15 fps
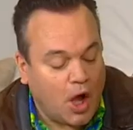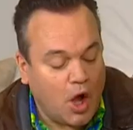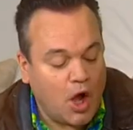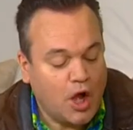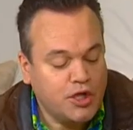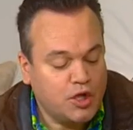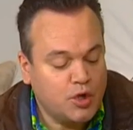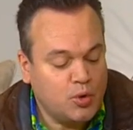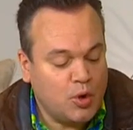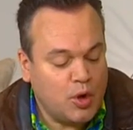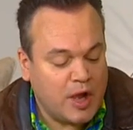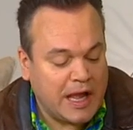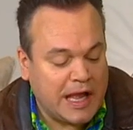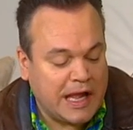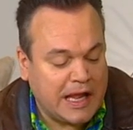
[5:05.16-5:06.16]
are you
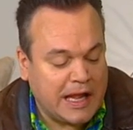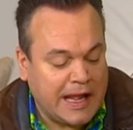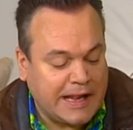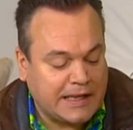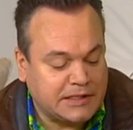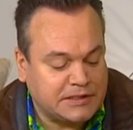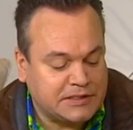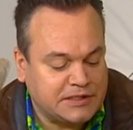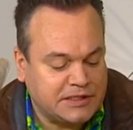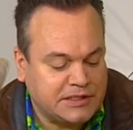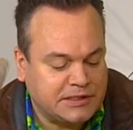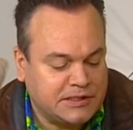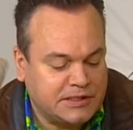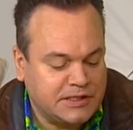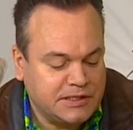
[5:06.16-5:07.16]

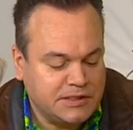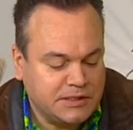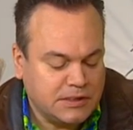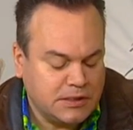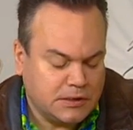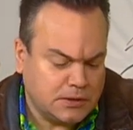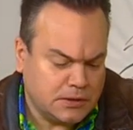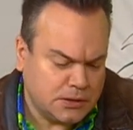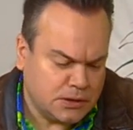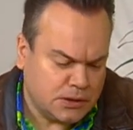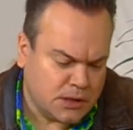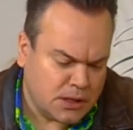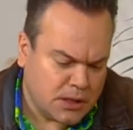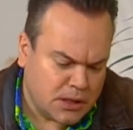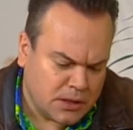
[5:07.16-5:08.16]
exited?
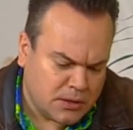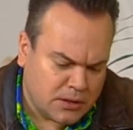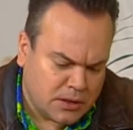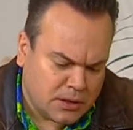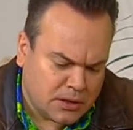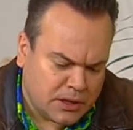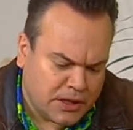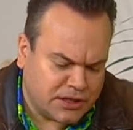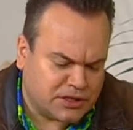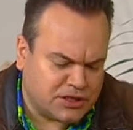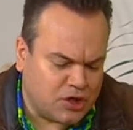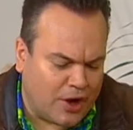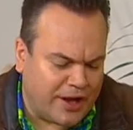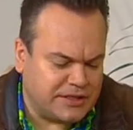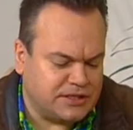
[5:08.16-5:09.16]
Excited.
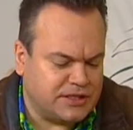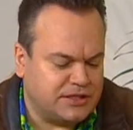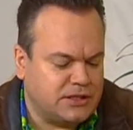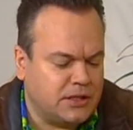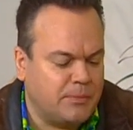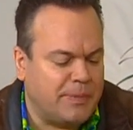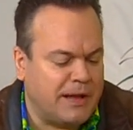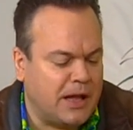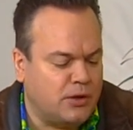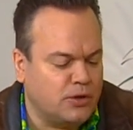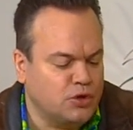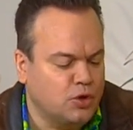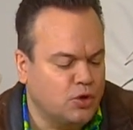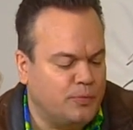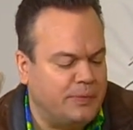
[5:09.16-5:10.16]
Excited about
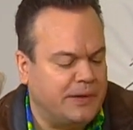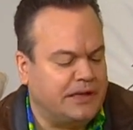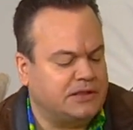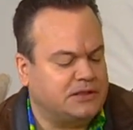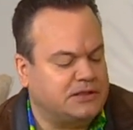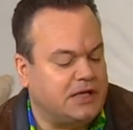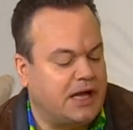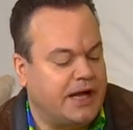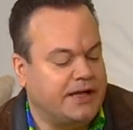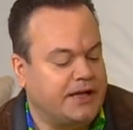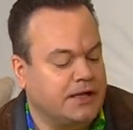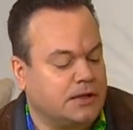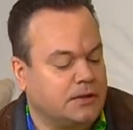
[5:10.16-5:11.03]
your big day?